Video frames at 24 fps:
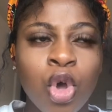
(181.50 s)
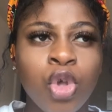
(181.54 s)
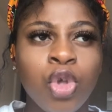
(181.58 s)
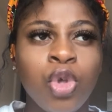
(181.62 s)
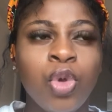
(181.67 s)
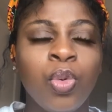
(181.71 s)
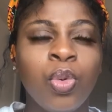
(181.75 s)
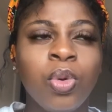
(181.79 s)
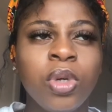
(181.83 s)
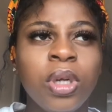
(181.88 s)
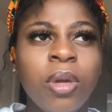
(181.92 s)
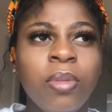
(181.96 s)

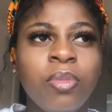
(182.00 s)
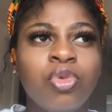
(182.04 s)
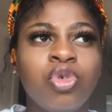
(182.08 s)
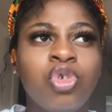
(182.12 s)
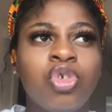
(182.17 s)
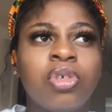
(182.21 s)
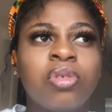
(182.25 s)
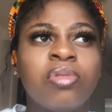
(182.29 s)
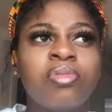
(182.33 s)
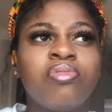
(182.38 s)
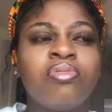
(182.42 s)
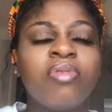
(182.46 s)
wouldn't
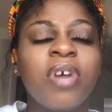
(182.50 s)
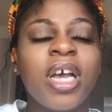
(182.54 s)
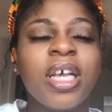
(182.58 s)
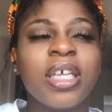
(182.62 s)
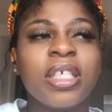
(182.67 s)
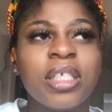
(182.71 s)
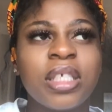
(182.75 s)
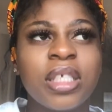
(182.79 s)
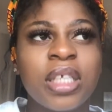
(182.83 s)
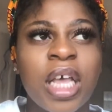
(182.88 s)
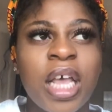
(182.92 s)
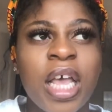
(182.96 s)

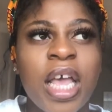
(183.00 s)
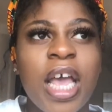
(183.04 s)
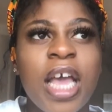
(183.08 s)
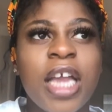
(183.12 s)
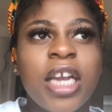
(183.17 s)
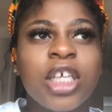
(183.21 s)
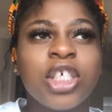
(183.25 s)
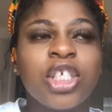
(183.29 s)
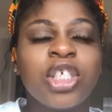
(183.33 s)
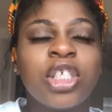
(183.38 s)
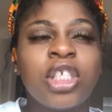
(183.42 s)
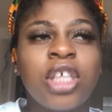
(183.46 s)
dress
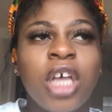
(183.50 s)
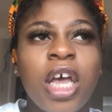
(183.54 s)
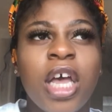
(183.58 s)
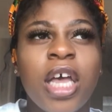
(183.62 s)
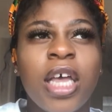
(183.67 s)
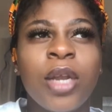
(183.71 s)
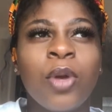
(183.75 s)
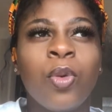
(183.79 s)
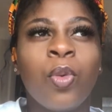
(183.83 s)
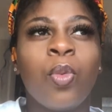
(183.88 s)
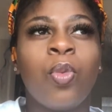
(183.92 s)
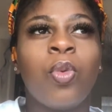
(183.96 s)
in a
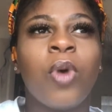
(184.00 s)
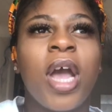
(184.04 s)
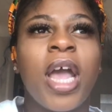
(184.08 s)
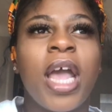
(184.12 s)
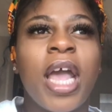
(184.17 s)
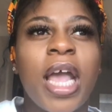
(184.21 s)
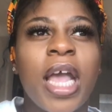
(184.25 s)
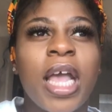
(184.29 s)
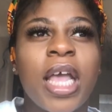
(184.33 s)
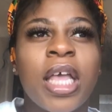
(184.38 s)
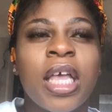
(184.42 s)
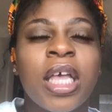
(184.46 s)
certain
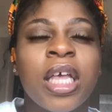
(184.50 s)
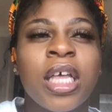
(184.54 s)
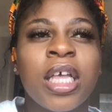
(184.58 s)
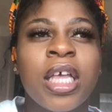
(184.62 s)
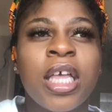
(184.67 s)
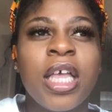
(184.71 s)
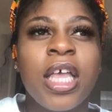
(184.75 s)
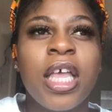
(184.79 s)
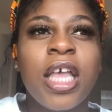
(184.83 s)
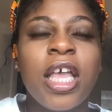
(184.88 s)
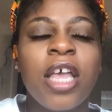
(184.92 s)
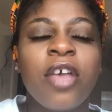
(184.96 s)
way
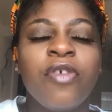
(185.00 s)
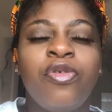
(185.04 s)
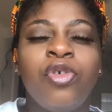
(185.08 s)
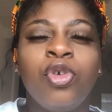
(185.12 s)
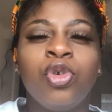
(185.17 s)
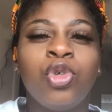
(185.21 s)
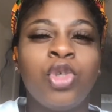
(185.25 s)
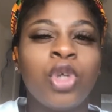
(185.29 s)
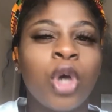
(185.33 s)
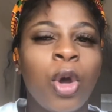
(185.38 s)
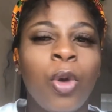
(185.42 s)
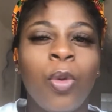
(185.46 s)
if
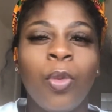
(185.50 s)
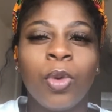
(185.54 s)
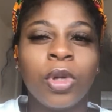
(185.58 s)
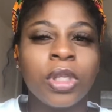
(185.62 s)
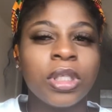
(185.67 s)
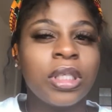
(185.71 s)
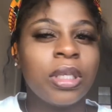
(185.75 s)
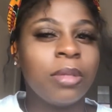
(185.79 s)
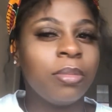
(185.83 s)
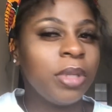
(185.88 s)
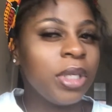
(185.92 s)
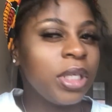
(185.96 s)
you don't
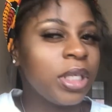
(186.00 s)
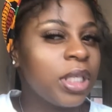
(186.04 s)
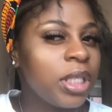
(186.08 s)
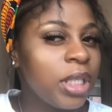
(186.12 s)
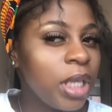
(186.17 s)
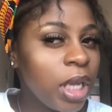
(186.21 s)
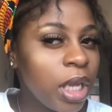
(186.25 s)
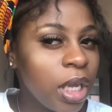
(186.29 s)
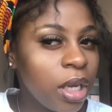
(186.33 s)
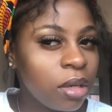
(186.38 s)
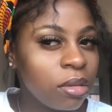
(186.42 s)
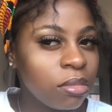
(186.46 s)
want to be
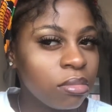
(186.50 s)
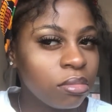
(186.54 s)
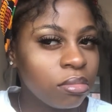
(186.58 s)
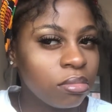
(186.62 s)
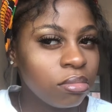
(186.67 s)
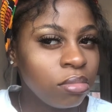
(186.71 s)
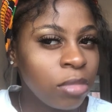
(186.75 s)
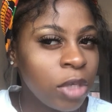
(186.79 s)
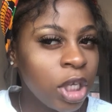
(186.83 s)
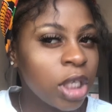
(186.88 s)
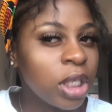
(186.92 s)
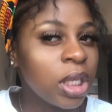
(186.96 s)
seen.
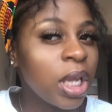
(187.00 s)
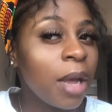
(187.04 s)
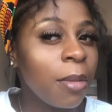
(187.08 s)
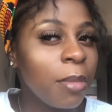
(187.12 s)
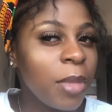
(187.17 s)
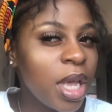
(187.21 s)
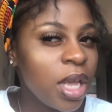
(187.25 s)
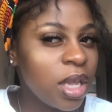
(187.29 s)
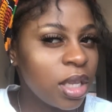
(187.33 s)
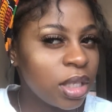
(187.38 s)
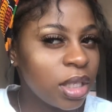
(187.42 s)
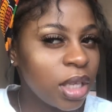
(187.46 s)
Does that
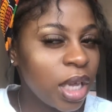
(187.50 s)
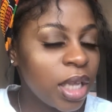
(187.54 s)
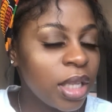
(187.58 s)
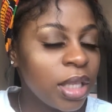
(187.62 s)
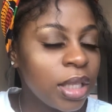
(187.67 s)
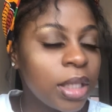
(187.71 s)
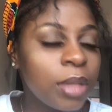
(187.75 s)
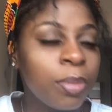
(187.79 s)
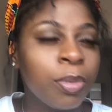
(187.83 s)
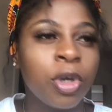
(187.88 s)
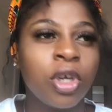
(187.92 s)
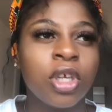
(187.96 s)
make
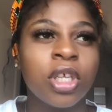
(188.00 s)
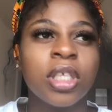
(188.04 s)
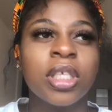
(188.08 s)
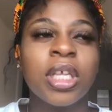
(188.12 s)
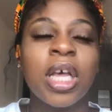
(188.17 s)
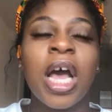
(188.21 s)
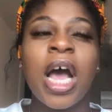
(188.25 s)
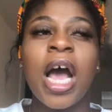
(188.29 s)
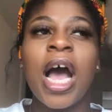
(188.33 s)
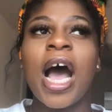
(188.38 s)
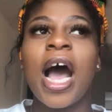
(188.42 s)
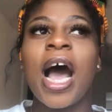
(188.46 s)
sense? Because
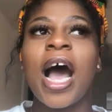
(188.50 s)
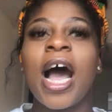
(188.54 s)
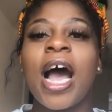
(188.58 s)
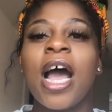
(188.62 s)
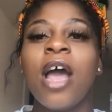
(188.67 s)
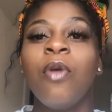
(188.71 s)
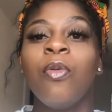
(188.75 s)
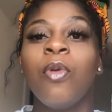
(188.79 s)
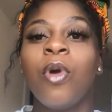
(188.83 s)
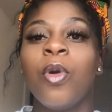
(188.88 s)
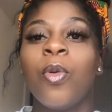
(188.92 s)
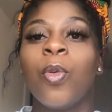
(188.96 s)

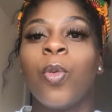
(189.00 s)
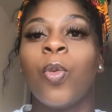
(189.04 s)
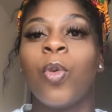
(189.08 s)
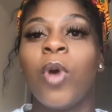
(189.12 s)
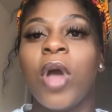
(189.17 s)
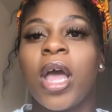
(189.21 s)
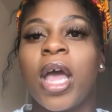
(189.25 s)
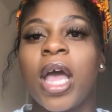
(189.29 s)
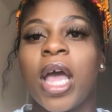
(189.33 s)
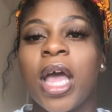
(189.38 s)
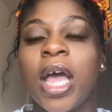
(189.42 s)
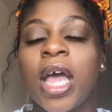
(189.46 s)
I won't
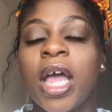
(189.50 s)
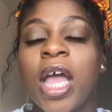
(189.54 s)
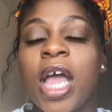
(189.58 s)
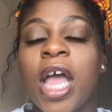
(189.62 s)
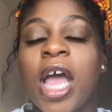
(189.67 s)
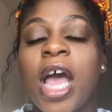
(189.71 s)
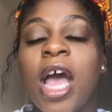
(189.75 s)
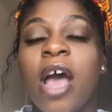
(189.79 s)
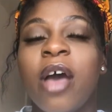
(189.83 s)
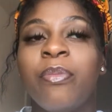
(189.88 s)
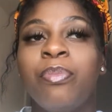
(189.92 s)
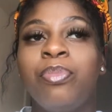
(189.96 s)
wear
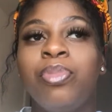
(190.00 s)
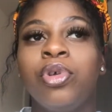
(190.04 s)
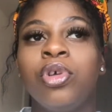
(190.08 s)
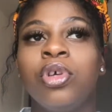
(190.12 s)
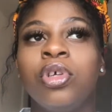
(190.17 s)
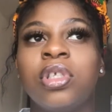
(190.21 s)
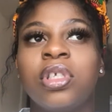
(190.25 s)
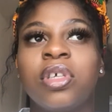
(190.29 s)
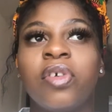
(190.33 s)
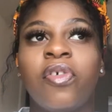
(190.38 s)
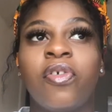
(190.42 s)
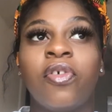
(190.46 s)
a
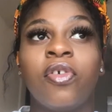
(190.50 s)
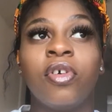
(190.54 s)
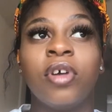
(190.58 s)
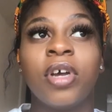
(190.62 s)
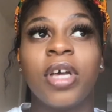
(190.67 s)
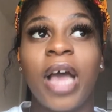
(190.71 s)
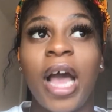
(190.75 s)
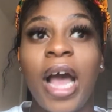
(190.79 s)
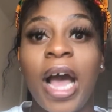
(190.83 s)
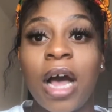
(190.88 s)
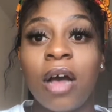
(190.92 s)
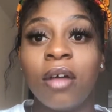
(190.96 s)
beautiful
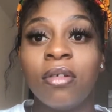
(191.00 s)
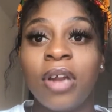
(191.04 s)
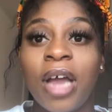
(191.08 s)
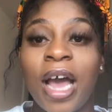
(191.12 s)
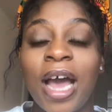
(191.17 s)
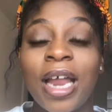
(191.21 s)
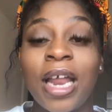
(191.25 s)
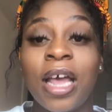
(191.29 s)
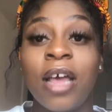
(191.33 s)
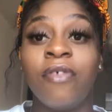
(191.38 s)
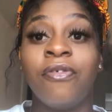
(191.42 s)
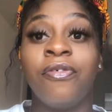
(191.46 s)
gown
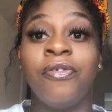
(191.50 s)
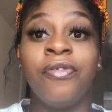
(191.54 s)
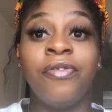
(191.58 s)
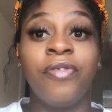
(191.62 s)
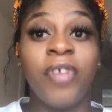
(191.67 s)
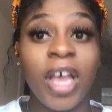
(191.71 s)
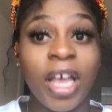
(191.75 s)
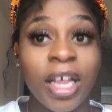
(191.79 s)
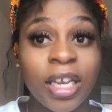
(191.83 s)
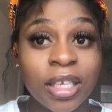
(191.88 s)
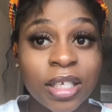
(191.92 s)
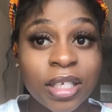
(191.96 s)
at an
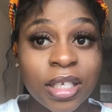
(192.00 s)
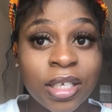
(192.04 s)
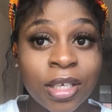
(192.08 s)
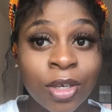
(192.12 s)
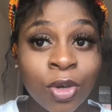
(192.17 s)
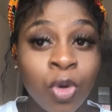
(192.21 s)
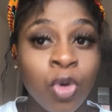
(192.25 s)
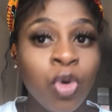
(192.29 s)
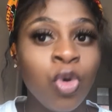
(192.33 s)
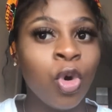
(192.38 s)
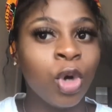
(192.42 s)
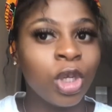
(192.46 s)
event
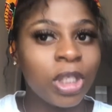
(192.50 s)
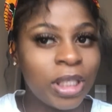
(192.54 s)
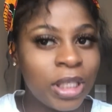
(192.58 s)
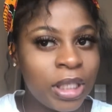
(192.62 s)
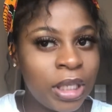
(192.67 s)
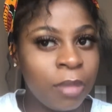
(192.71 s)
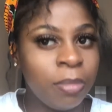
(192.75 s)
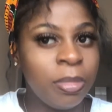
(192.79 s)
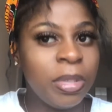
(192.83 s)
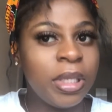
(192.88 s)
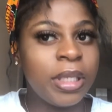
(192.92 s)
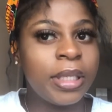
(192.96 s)
not
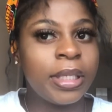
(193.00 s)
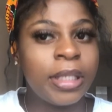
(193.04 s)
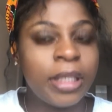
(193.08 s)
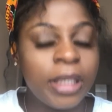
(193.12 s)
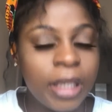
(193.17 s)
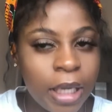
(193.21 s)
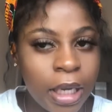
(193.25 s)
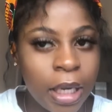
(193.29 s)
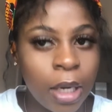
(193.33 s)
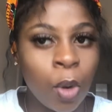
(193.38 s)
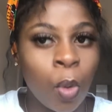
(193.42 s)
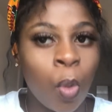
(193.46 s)
to be
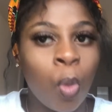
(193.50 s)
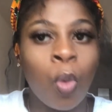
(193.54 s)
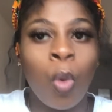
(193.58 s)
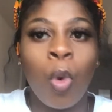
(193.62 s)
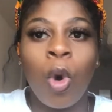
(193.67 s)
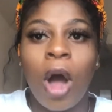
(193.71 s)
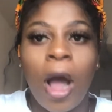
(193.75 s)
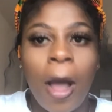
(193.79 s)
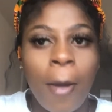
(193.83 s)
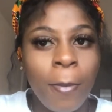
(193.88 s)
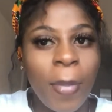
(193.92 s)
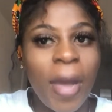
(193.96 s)
seen.
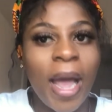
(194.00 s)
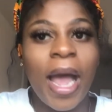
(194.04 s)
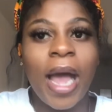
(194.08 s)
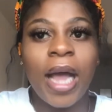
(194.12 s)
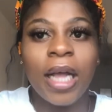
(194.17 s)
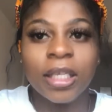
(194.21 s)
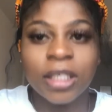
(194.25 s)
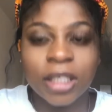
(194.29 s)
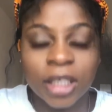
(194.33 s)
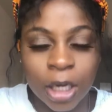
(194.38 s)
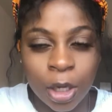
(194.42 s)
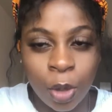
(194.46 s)
What am I
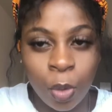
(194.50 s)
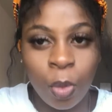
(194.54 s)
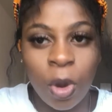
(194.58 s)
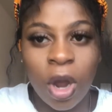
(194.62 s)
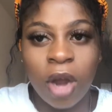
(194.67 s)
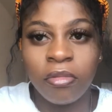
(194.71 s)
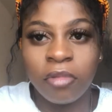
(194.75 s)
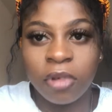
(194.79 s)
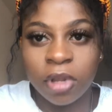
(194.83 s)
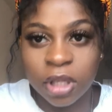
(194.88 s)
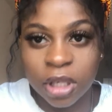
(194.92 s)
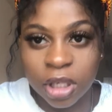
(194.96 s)
actually
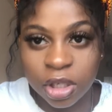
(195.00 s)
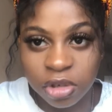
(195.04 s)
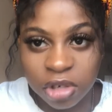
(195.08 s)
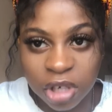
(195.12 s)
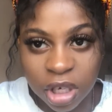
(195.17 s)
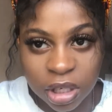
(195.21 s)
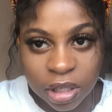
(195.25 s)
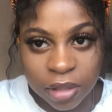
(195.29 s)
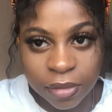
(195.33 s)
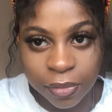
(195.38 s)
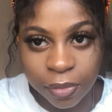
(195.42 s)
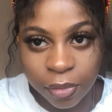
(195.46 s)
wearing the
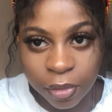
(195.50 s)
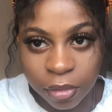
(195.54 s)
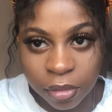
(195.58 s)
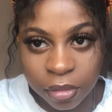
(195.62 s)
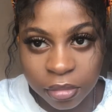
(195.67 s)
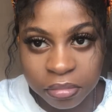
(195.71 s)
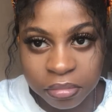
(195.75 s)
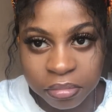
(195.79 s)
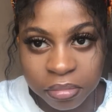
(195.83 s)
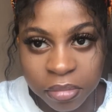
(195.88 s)
dress for?